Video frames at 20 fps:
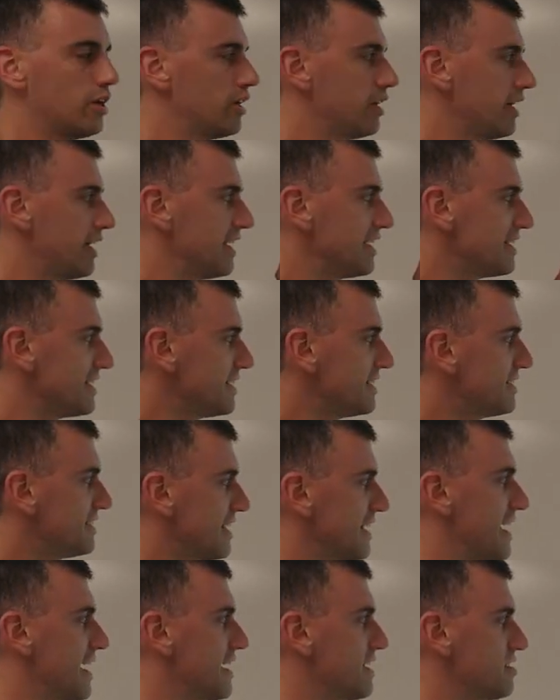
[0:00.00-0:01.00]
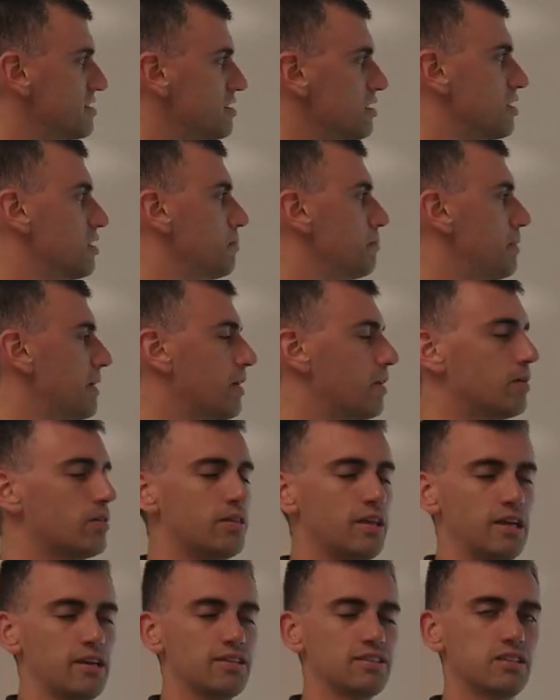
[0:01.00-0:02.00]
He did tests to compare
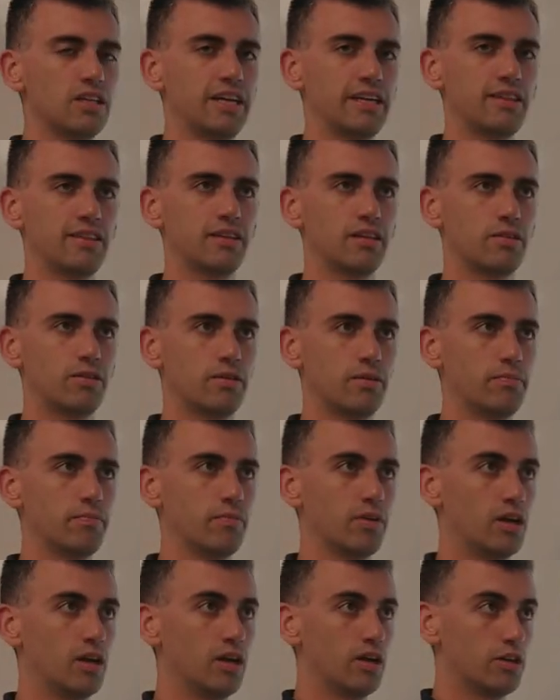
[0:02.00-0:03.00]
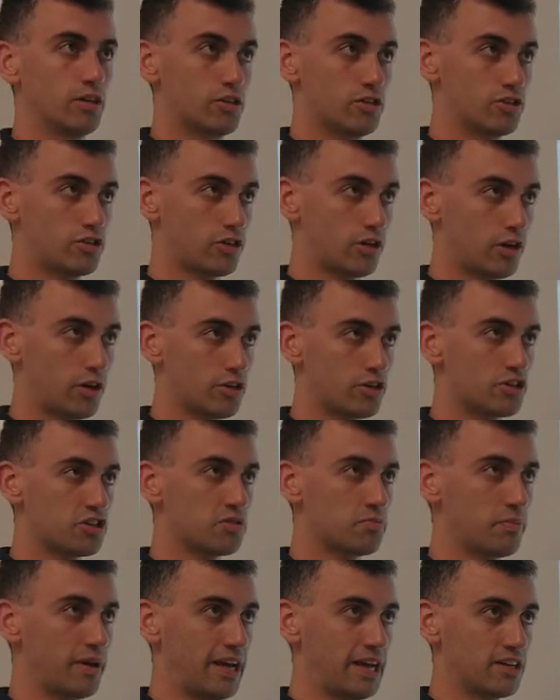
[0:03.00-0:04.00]
things like the charge to
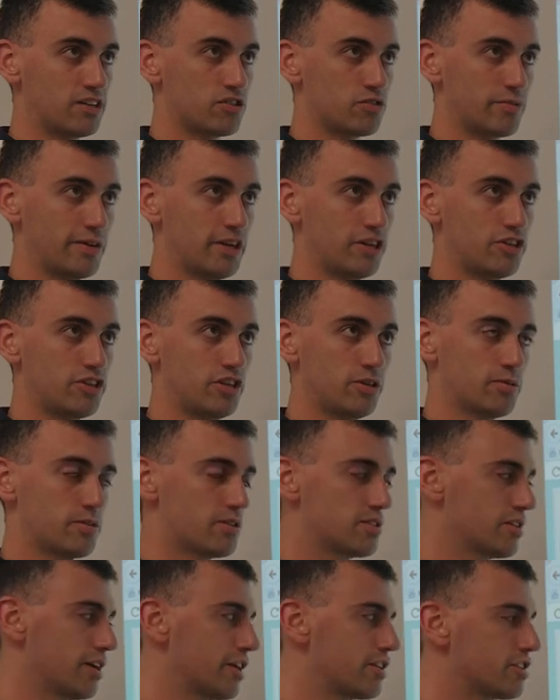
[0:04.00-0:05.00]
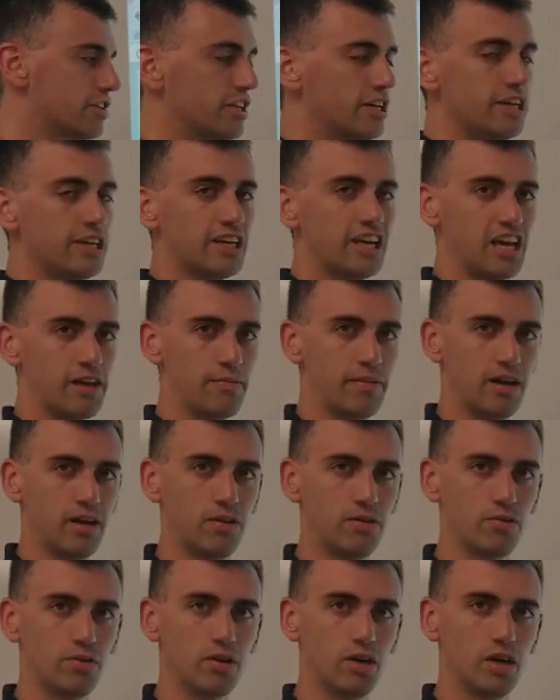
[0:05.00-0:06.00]
mass ratio and such, and he came
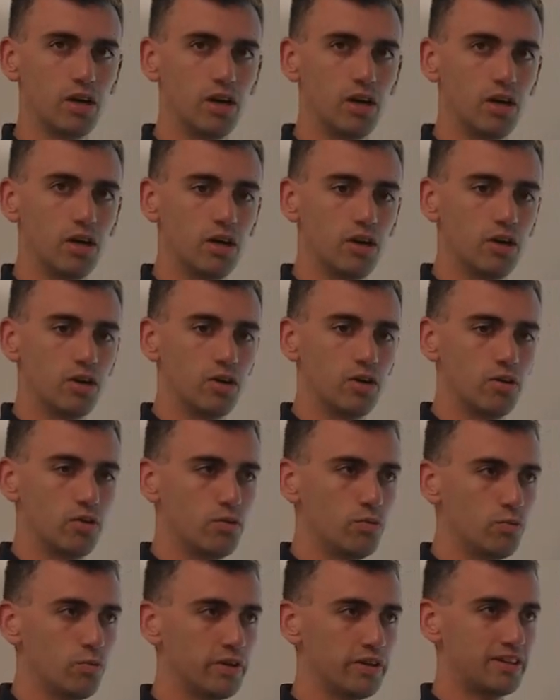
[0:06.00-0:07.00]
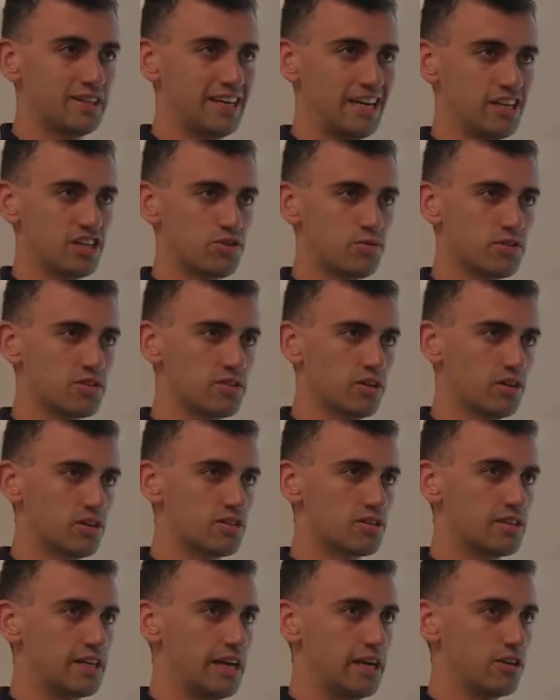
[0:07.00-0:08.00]
out with test results
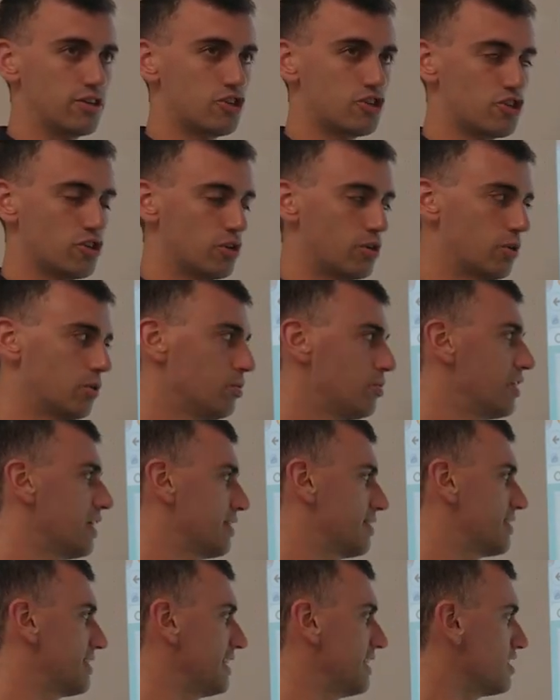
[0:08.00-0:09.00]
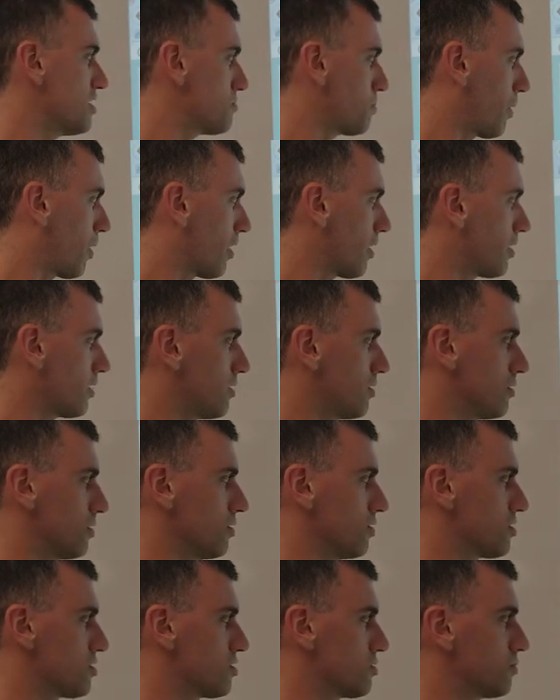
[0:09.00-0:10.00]
that showed that these
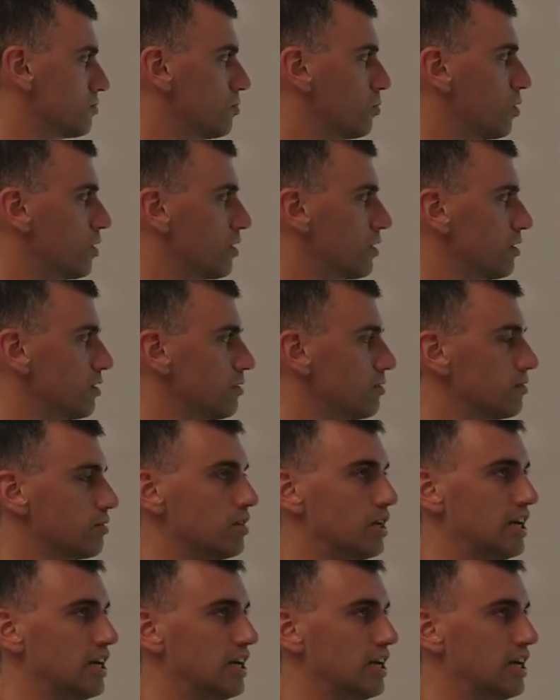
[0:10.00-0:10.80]
particles were